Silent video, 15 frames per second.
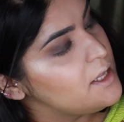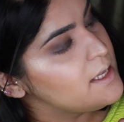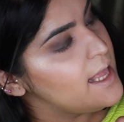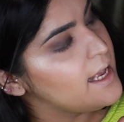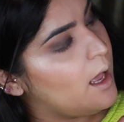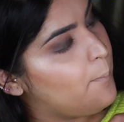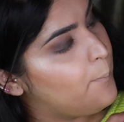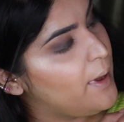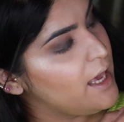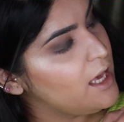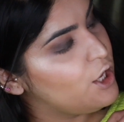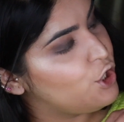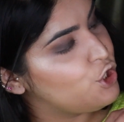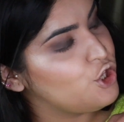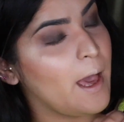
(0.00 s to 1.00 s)
It's like a
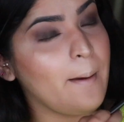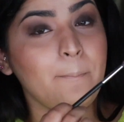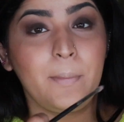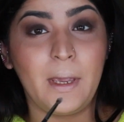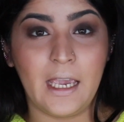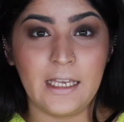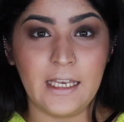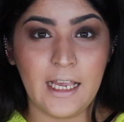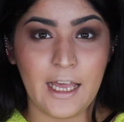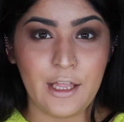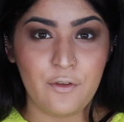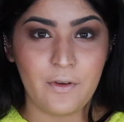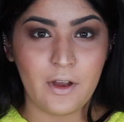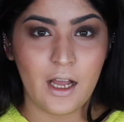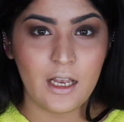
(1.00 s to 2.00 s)
pink champagne-y
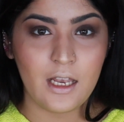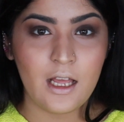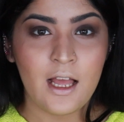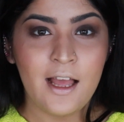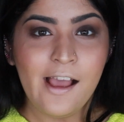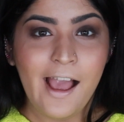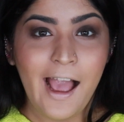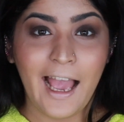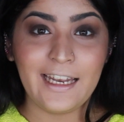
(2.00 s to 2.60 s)
kind of a color.